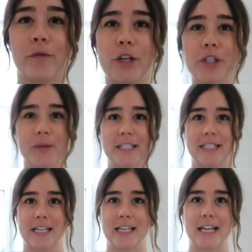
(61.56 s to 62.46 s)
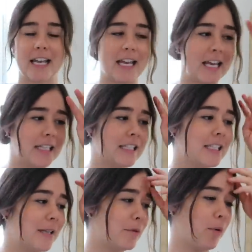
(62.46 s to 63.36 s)
First reason is it
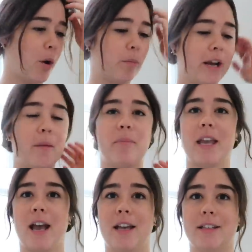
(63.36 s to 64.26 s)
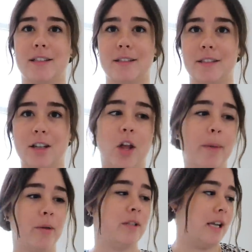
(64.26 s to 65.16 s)
seemed appropriate because it's all
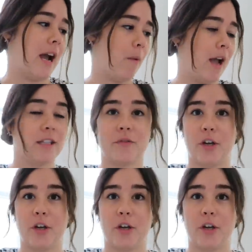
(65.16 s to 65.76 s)
about D I Ys